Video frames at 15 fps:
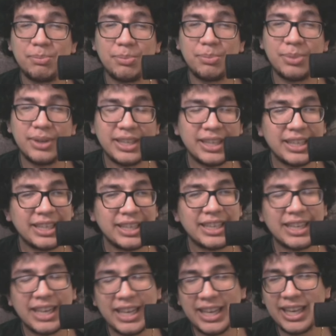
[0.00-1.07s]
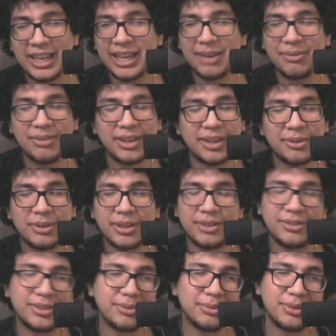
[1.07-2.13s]
but late game not
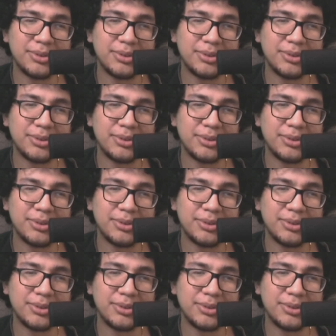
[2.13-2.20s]
enough to